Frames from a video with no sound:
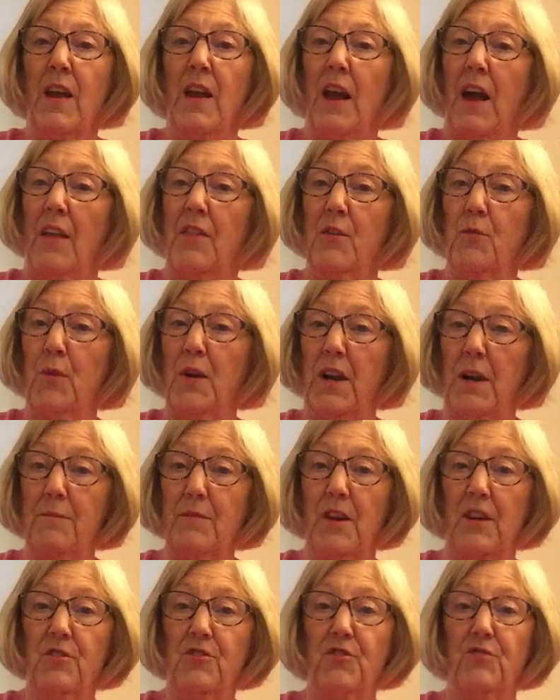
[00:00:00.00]
And the one I'm
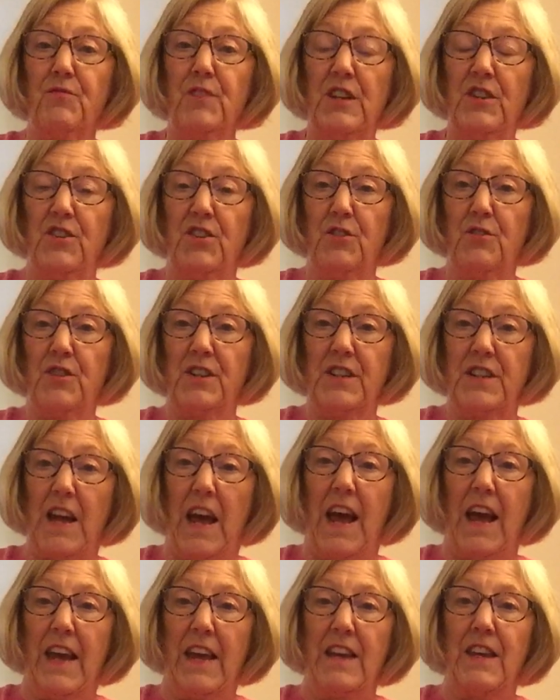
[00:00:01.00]
going to read to you
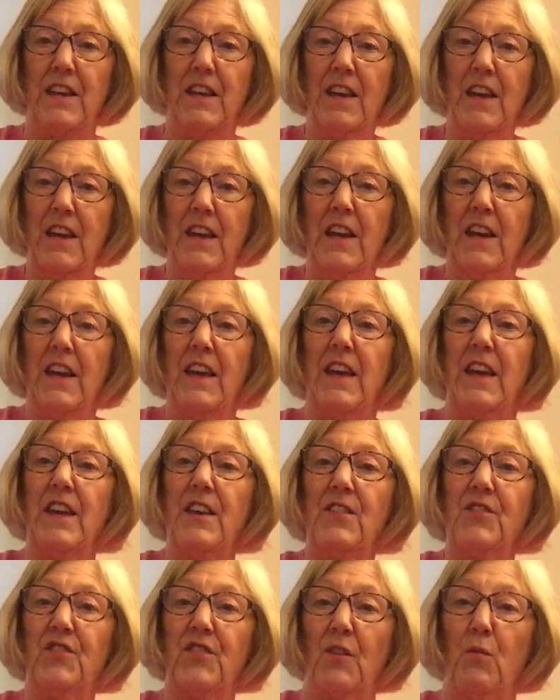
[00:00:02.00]
today
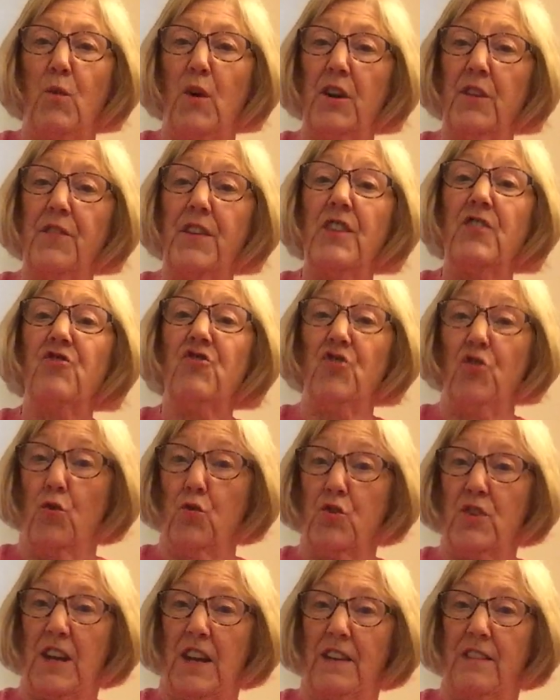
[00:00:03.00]
is one of his
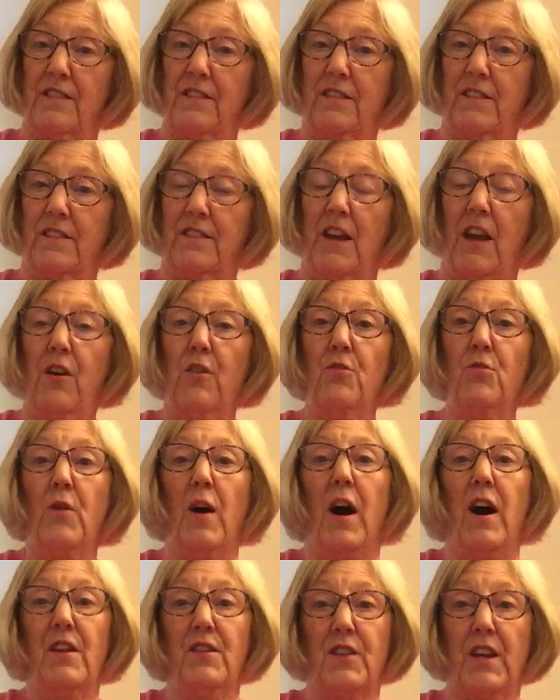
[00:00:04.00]
shortest, so
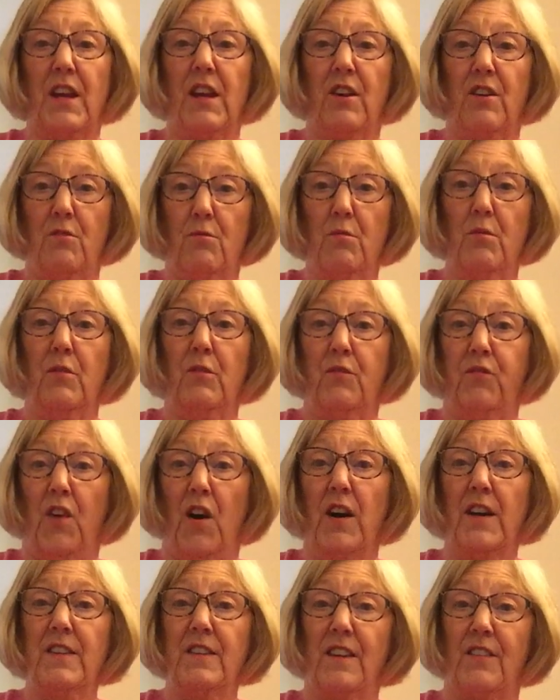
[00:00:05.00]
I think you will
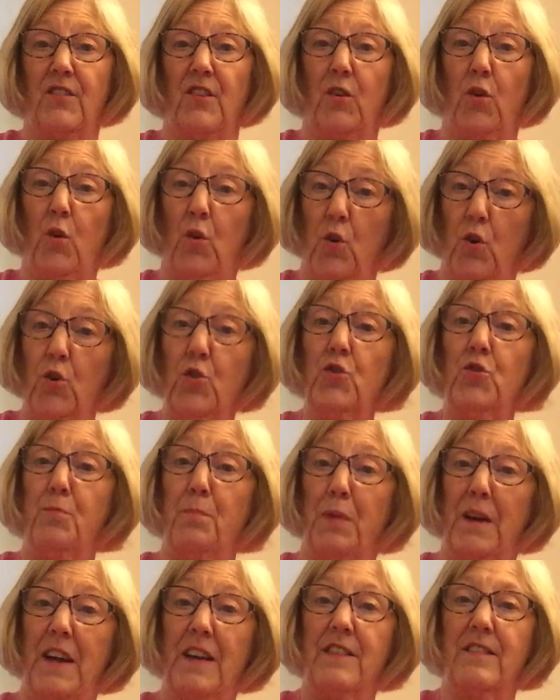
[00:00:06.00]
find it's a good
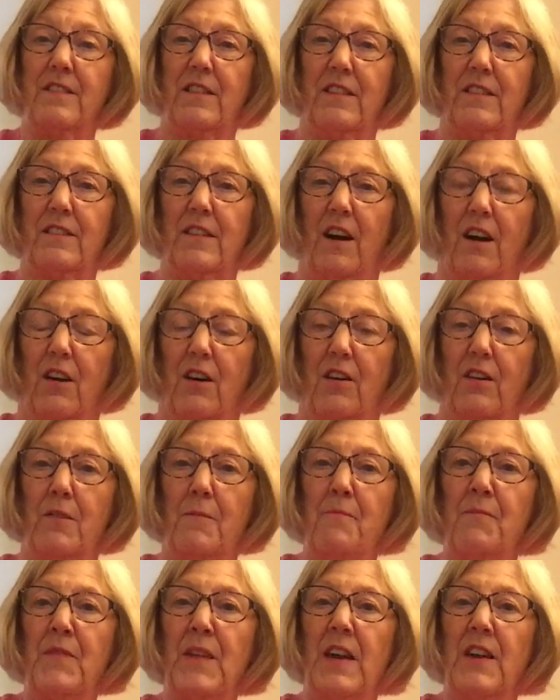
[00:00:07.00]
place to start
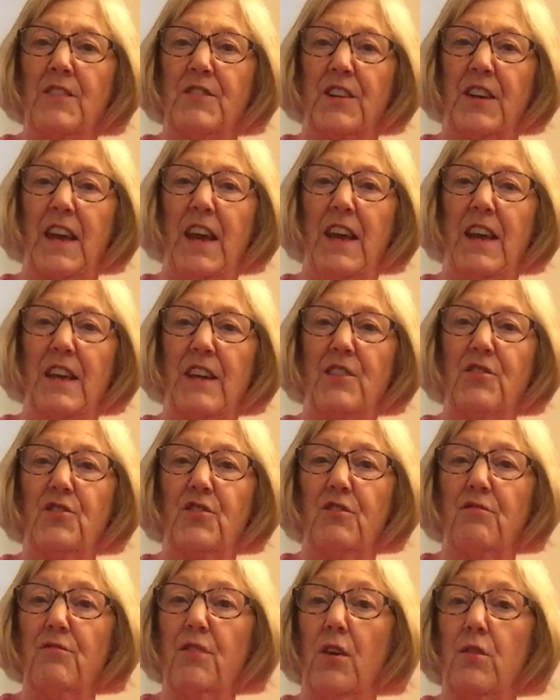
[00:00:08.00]
to get
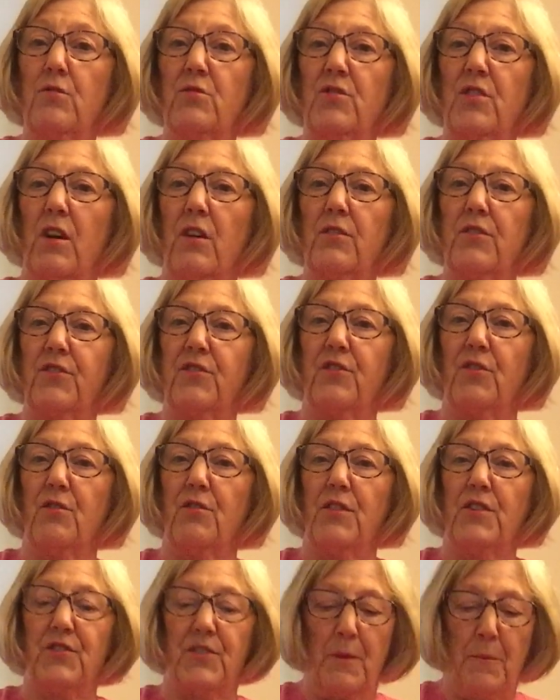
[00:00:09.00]
into Roald Dahl's
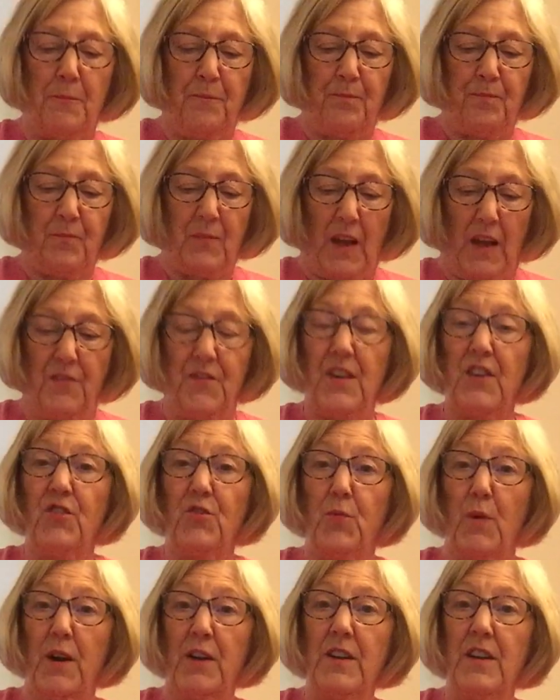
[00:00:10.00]
stories. And
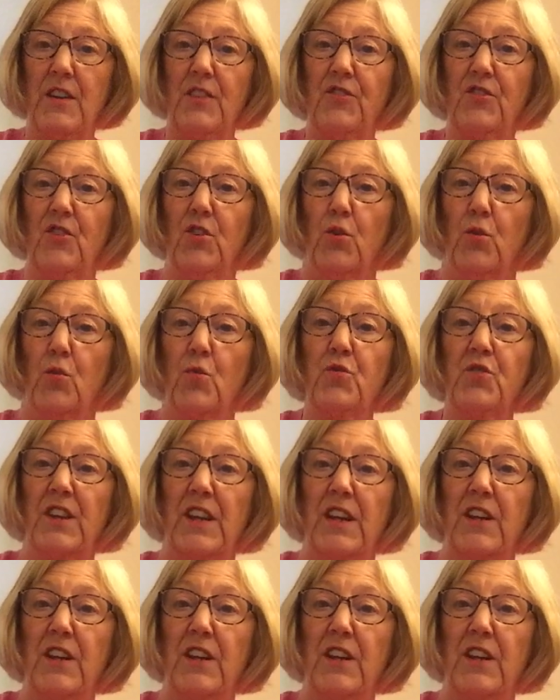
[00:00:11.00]
this one is called The